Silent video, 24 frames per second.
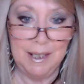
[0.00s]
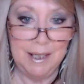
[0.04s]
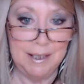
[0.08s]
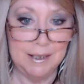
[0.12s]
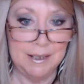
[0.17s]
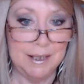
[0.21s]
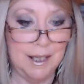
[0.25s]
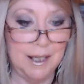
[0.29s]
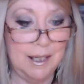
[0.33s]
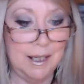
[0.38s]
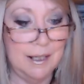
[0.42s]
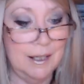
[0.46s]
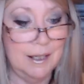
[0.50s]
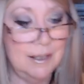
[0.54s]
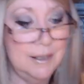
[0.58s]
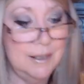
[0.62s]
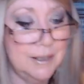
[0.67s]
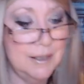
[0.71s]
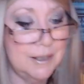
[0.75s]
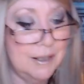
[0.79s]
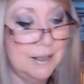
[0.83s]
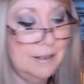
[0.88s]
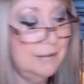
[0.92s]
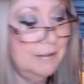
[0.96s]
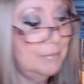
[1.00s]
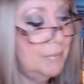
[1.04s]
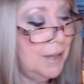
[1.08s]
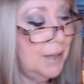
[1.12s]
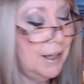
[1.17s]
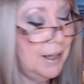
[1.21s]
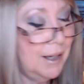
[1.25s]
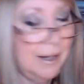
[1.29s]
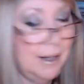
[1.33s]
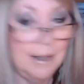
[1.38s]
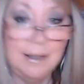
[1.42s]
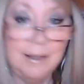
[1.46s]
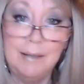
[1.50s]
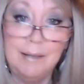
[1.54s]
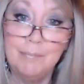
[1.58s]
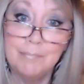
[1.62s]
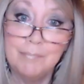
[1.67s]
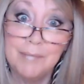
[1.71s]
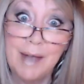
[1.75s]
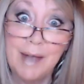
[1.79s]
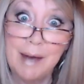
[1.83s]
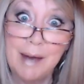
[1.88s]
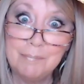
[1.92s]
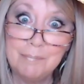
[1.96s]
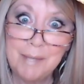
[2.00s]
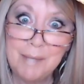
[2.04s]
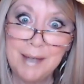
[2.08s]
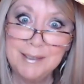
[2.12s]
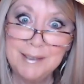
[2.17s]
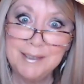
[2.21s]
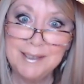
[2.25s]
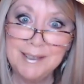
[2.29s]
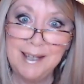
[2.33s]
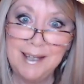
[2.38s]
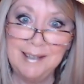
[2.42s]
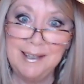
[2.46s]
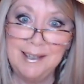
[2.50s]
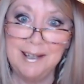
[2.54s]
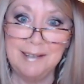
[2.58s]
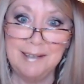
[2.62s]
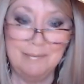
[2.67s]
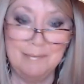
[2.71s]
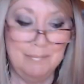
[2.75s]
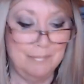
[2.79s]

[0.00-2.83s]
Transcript: taste of my Panzella.